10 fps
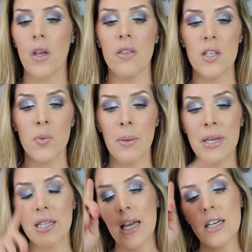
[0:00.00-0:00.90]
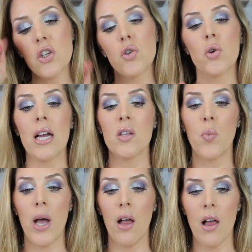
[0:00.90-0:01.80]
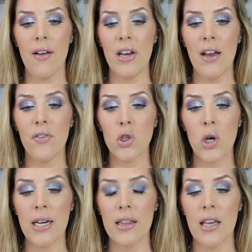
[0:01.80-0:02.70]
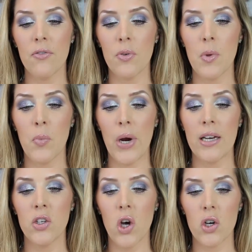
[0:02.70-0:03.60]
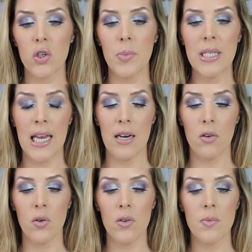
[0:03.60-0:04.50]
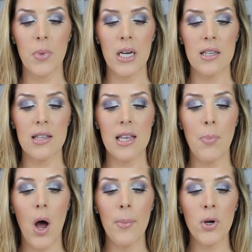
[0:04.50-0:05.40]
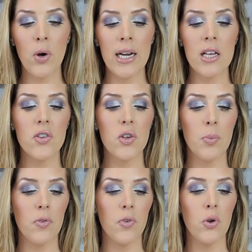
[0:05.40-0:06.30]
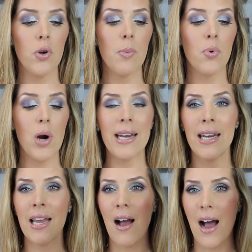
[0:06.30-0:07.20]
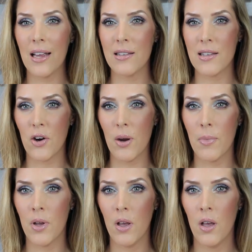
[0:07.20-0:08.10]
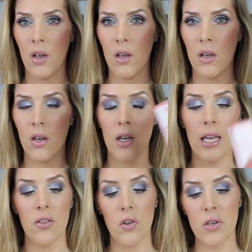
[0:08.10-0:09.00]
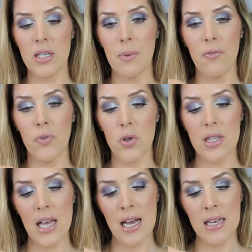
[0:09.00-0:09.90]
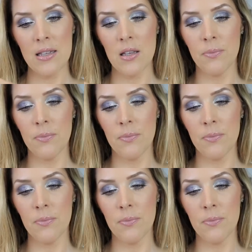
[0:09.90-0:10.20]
This one I'm excited to try as well. I've never tried anything from the brand Dr. Botanicals, but it's the Pomegranate Superfood Brightening Eye Serum. Again, looks to be full size.